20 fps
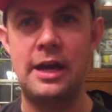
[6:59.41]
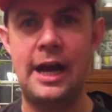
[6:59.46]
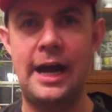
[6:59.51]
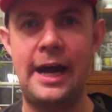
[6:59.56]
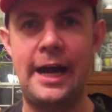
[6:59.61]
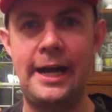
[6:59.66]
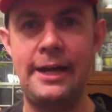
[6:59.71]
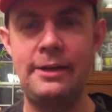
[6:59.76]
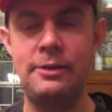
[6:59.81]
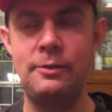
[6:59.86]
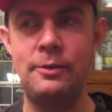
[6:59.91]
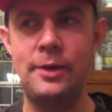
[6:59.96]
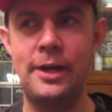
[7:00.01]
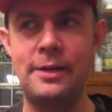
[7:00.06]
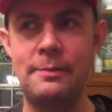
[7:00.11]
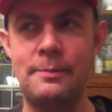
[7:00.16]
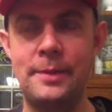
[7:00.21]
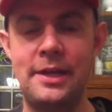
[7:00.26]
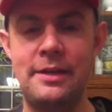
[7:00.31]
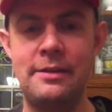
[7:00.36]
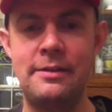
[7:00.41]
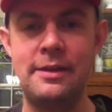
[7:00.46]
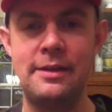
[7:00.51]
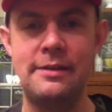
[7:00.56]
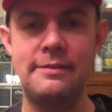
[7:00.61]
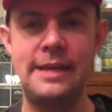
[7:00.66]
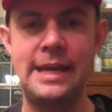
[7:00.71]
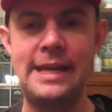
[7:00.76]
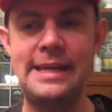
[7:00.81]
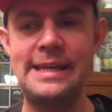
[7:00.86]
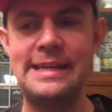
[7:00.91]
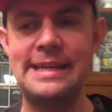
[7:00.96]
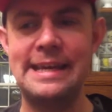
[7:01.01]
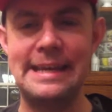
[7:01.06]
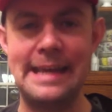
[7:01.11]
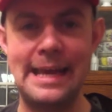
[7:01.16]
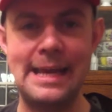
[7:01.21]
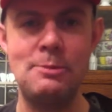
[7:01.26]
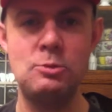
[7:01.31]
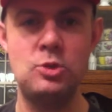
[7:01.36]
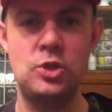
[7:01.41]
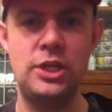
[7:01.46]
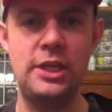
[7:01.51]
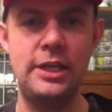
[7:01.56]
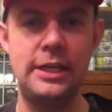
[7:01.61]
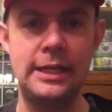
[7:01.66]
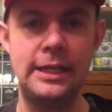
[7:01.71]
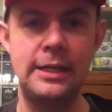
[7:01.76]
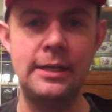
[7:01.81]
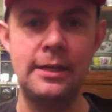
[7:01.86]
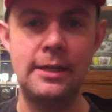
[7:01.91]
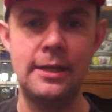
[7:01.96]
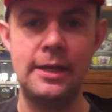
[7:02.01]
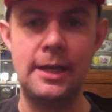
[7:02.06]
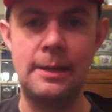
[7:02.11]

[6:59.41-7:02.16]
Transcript: I highly recommend taking a Game Genie